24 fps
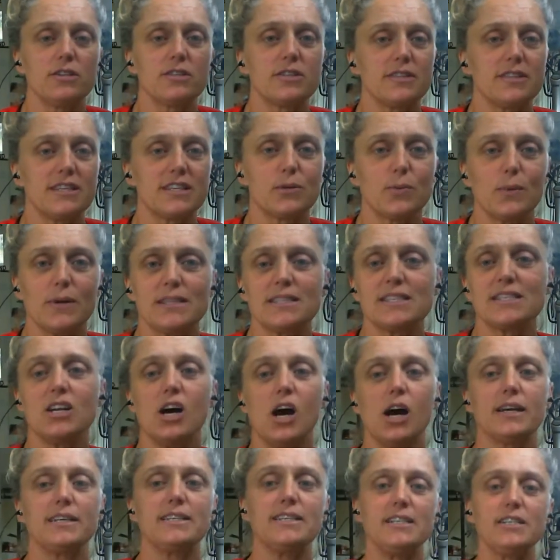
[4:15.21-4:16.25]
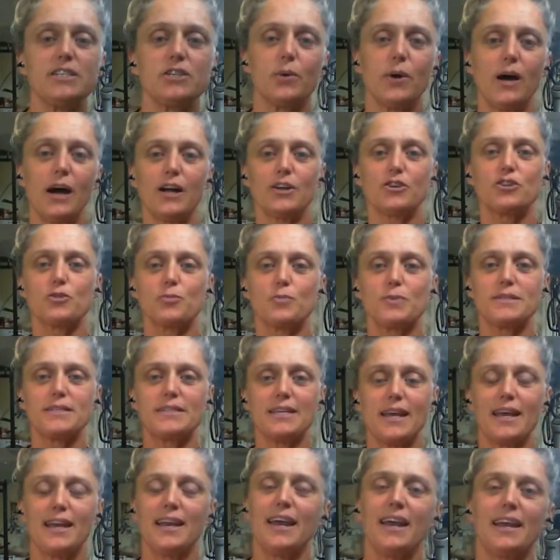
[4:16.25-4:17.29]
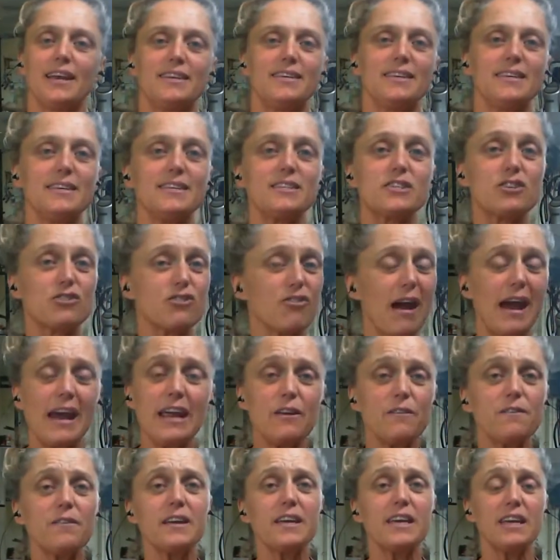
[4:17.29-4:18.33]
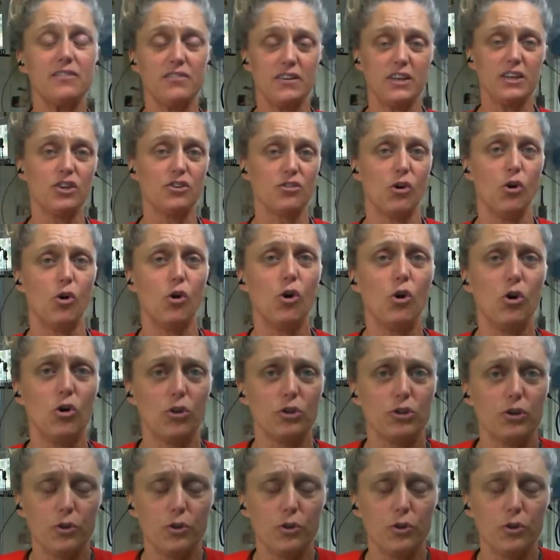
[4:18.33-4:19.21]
So this one's 90 to 100%, and it is great for giving your all.